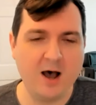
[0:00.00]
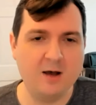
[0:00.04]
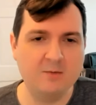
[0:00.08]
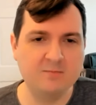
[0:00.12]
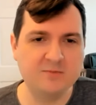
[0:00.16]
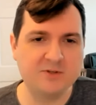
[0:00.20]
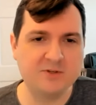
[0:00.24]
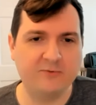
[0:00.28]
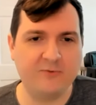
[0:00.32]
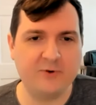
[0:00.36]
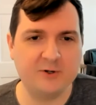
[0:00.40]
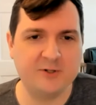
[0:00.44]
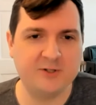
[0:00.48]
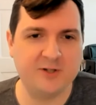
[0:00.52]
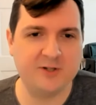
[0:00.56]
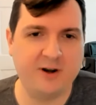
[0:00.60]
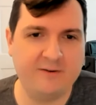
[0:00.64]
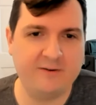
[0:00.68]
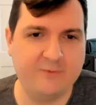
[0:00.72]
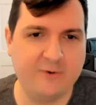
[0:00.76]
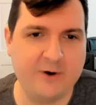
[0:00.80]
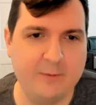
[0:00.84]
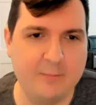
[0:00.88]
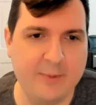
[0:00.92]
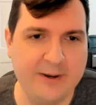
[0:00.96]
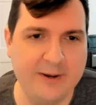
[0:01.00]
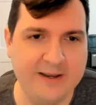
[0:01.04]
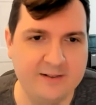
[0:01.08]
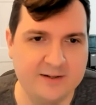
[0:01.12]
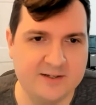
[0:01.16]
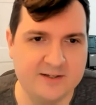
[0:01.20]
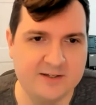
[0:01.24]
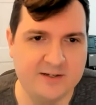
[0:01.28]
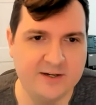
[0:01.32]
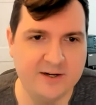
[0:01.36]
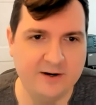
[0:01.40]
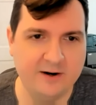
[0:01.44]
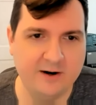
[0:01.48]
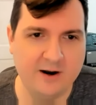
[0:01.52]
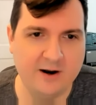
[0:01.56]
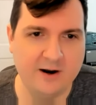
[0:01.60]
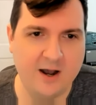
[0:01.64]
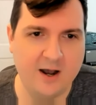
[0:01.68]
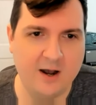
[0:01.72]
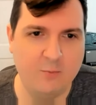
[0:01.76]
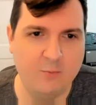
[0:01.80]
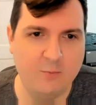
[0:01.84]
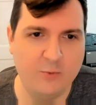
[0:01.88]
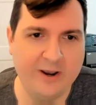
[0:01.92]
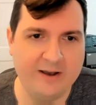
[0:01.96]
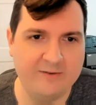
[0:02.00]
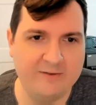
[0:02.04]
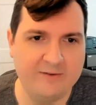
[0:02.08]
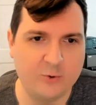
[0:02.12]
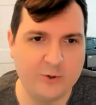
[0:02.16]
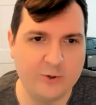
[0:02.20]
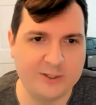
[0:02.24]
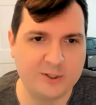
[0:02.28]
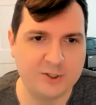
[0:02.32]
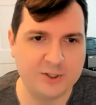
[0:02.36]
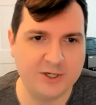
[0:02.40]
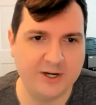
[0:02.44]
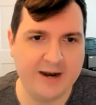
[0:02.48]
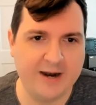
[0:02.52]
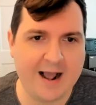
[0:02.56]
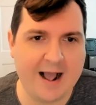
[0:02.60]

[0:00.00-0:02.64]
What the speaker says: So first off, for our panelists here, we have a question.